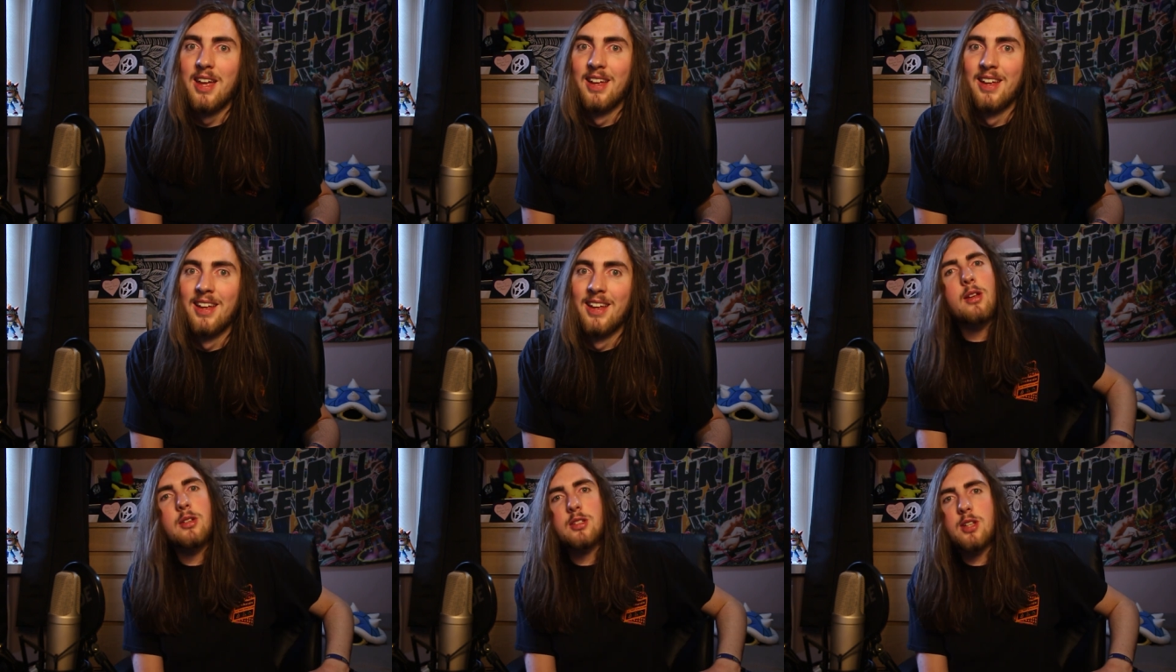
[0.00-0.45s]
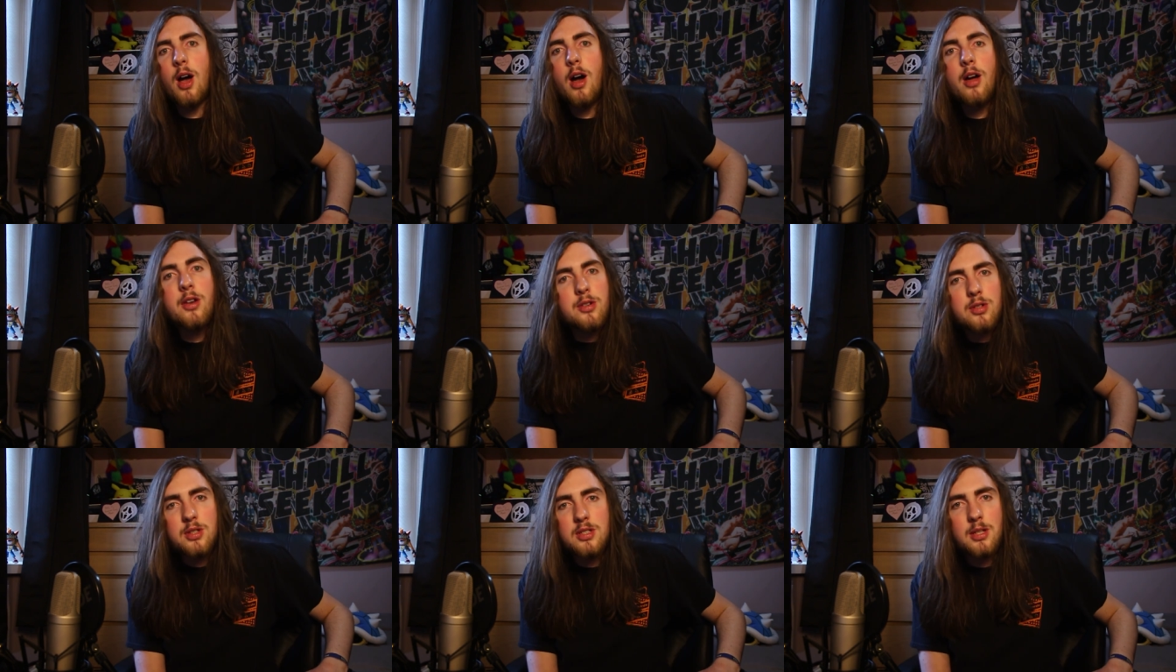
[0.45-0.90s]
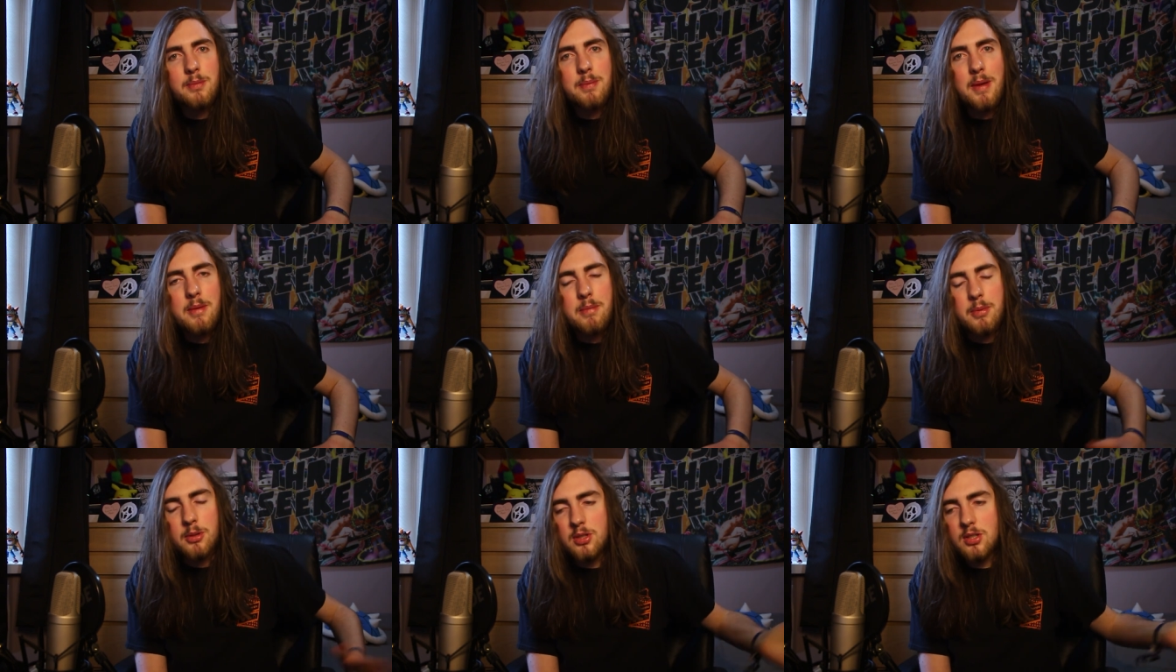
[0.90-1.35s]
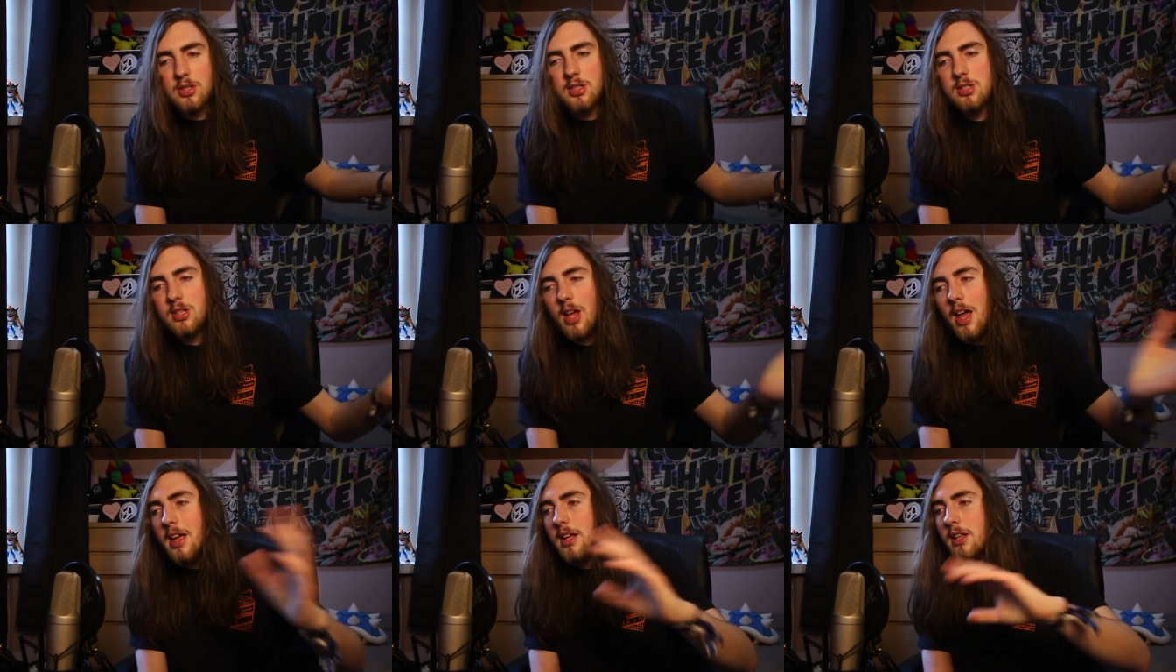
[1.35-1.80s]
So there was hundreds of people just
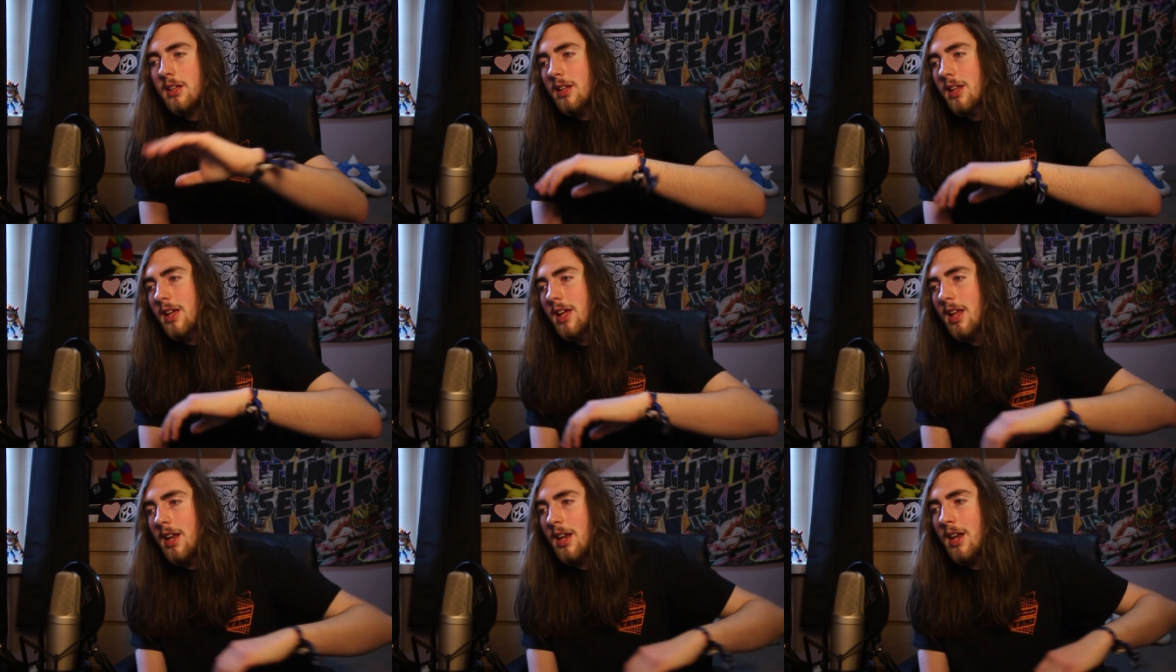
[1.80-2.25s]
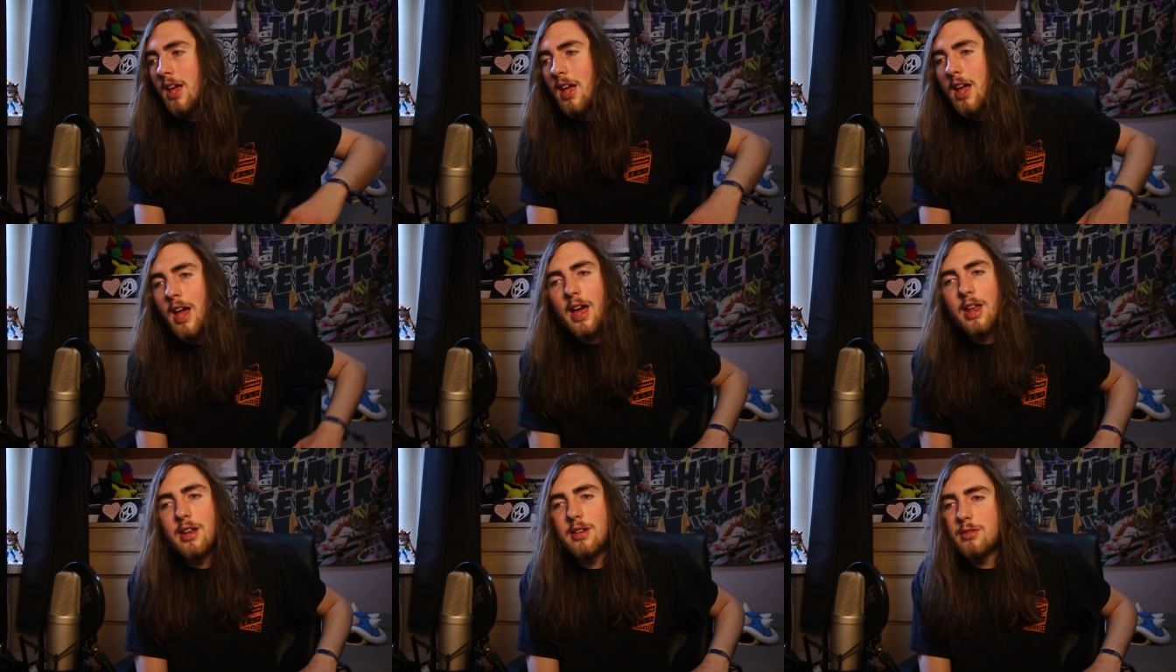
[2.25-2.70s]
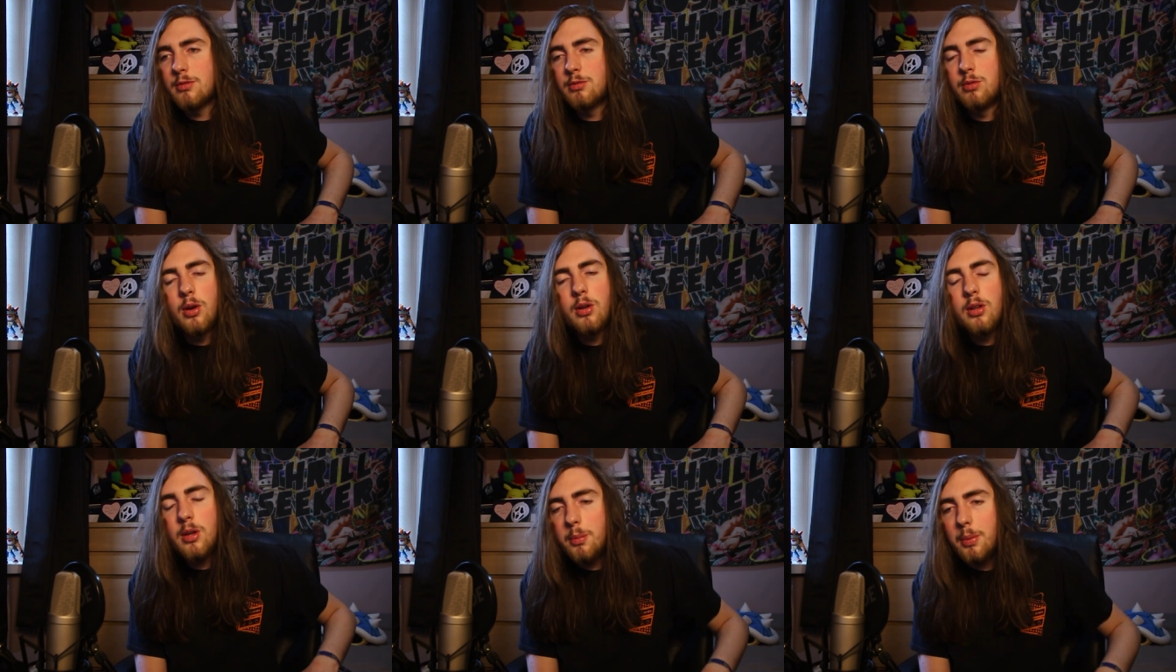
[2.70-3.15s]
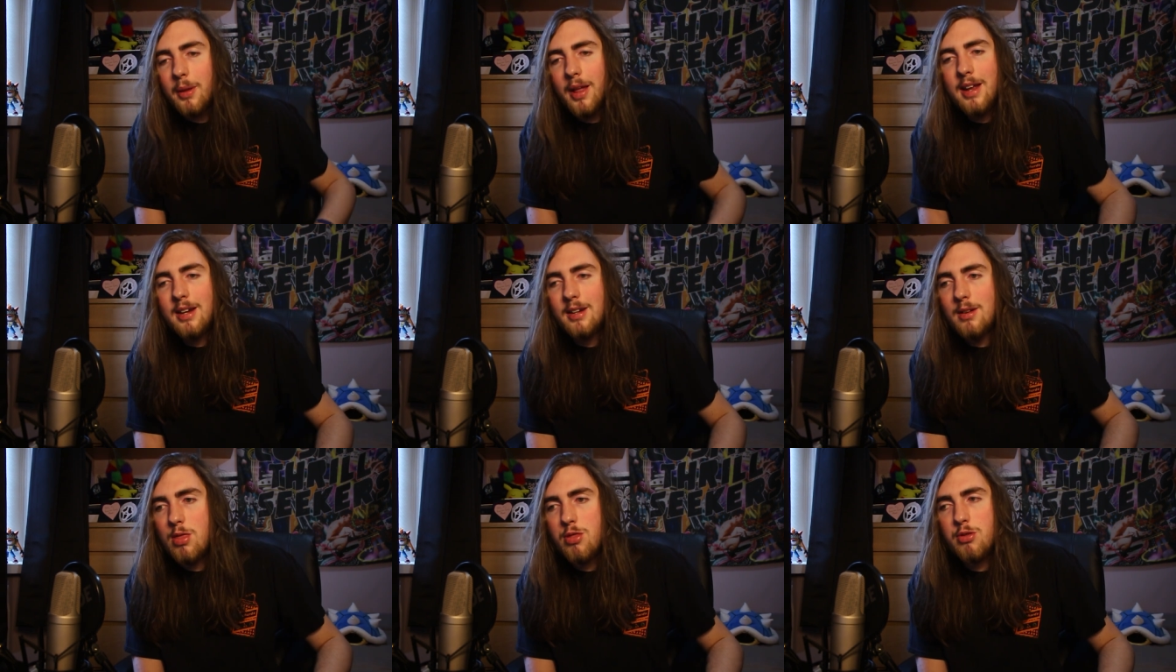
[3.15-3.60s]
cycling and
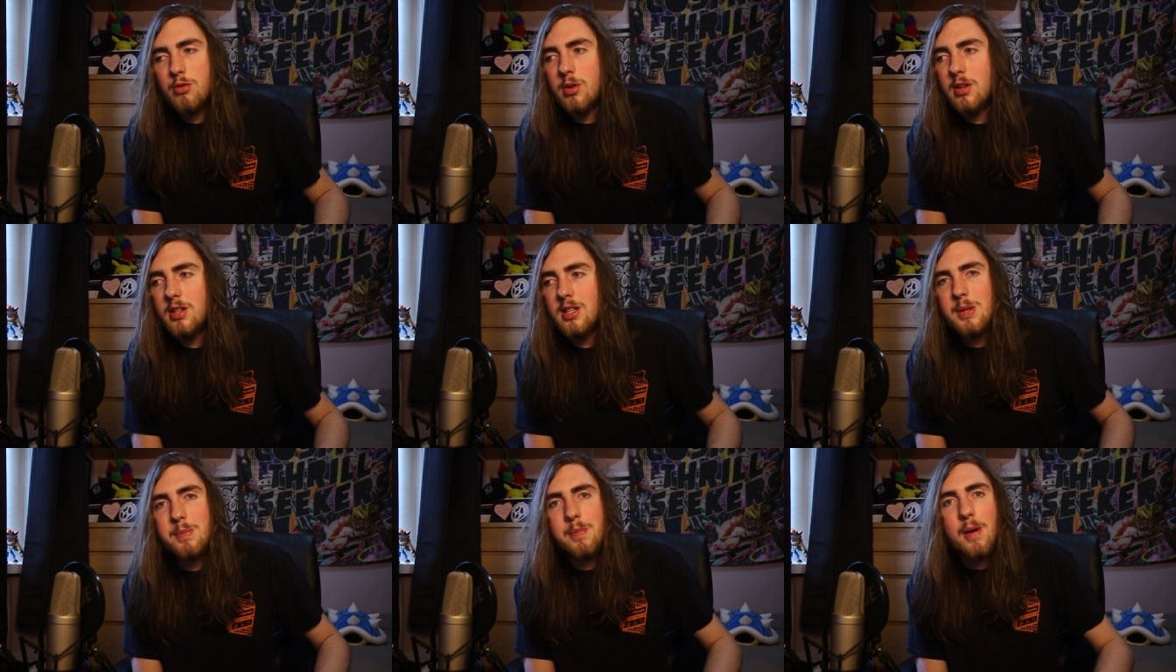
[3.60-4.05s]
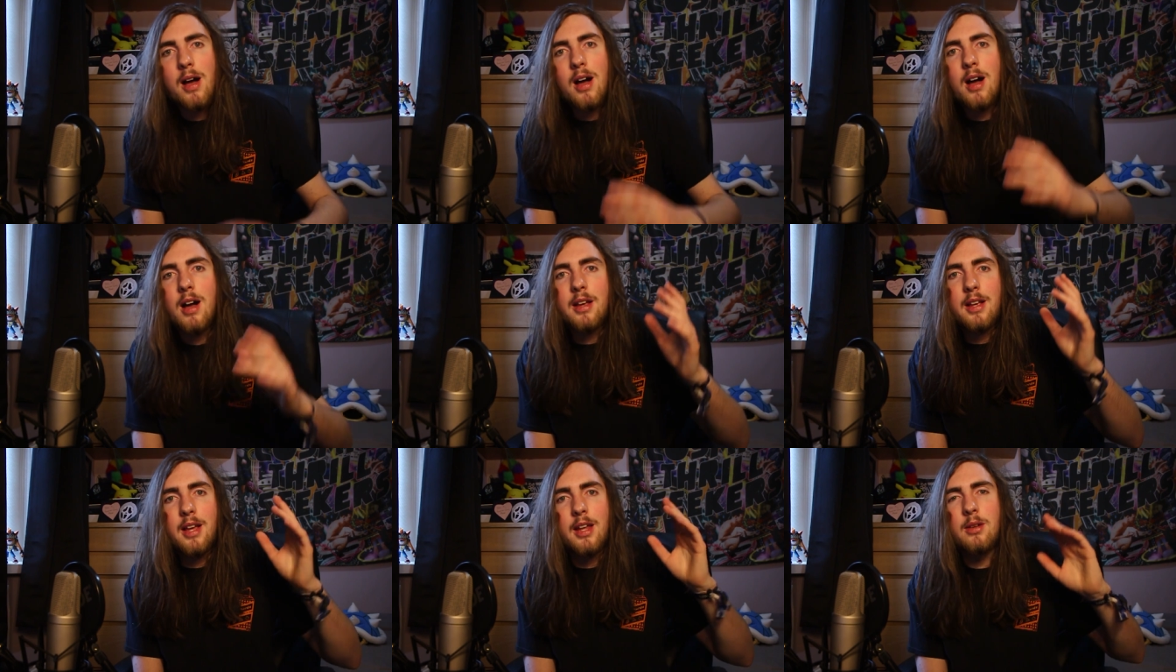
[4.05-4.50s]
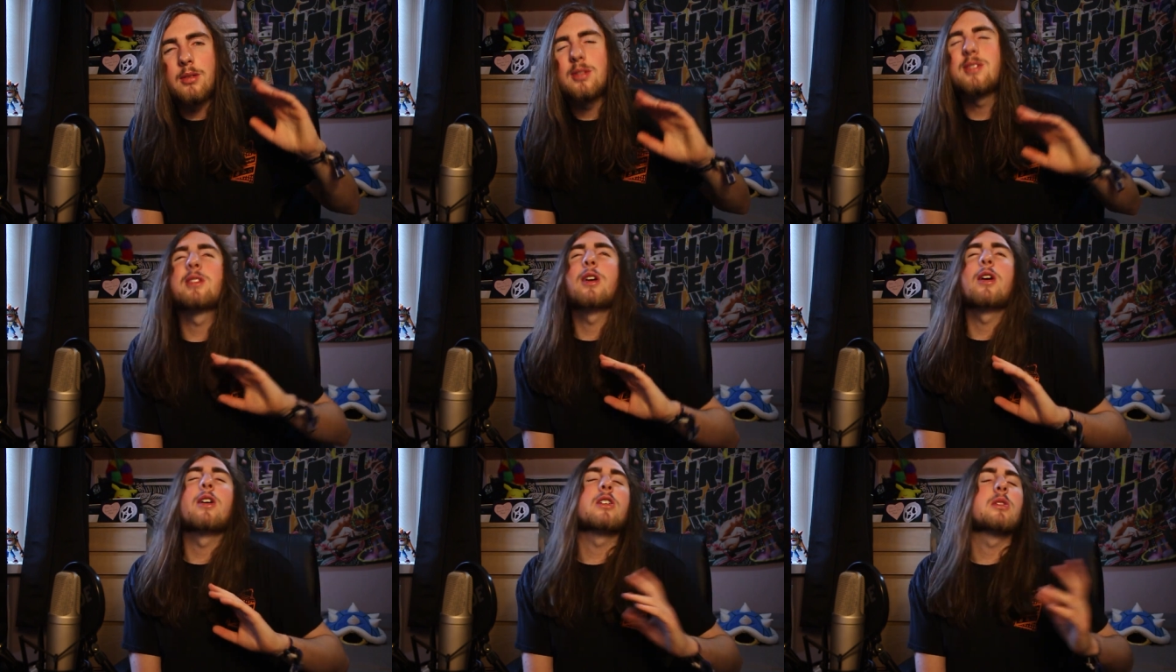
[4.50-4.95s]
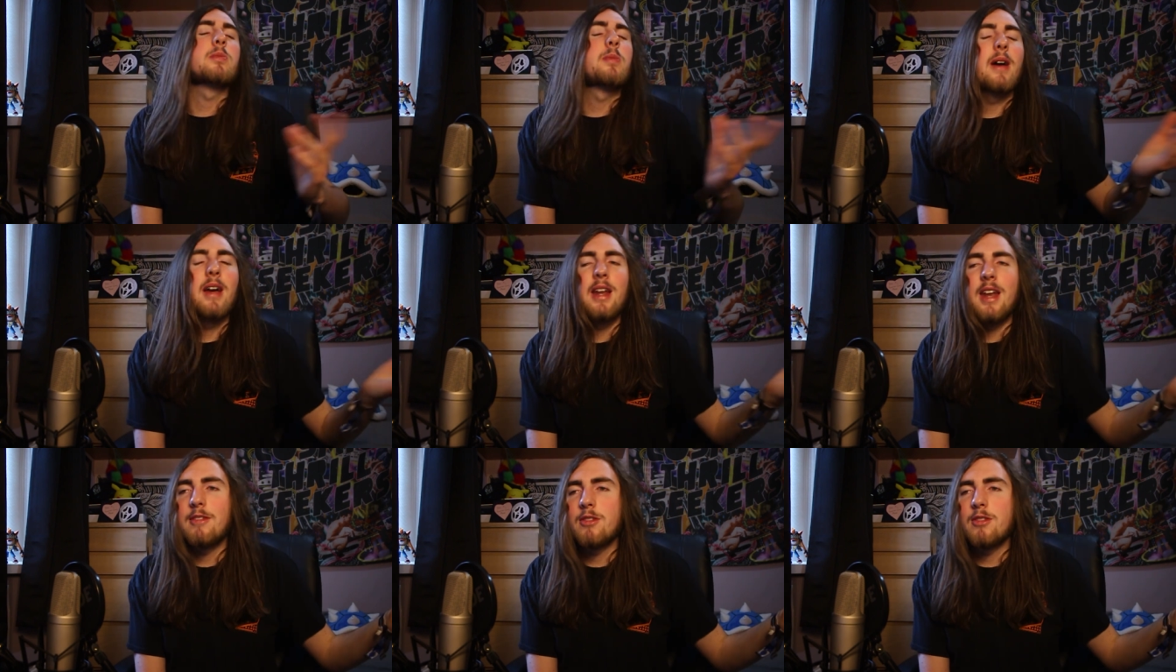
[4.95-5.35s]
rollerblading through this park and there was dogs playing